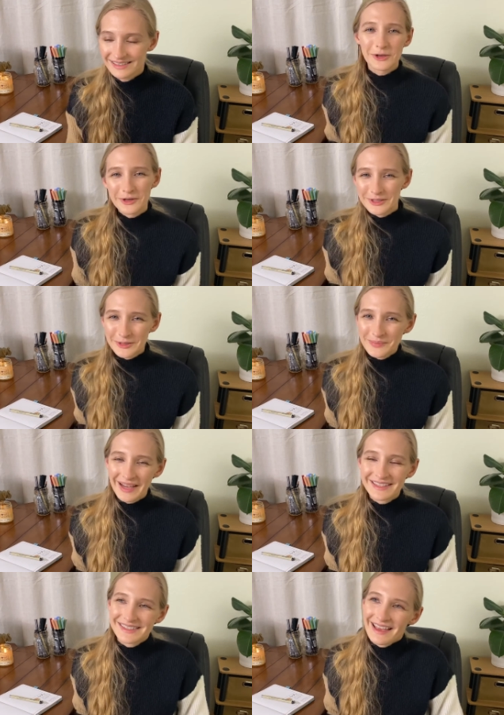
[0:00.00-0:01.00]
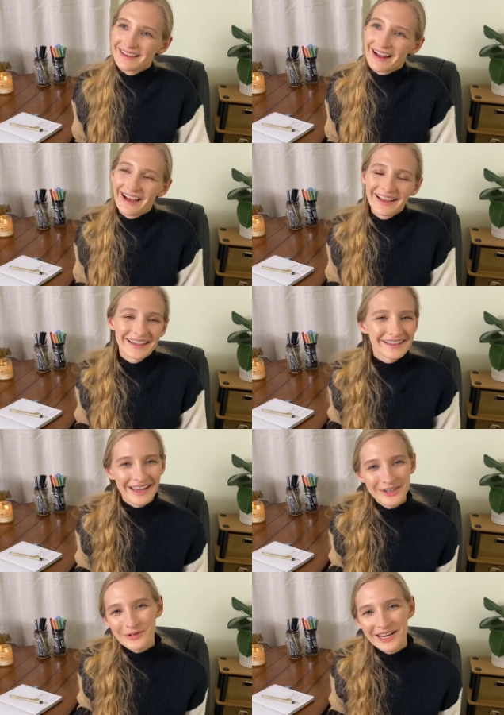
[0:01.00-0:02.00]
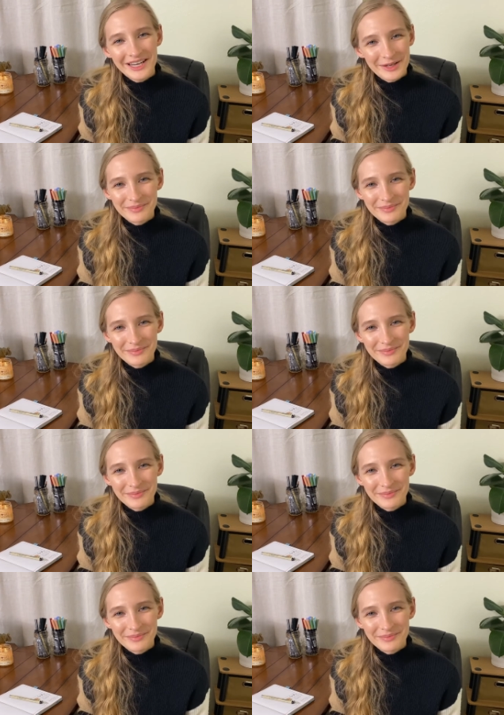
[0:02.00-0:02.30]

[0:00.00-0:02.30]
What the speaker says: So a new mindset I kind of want to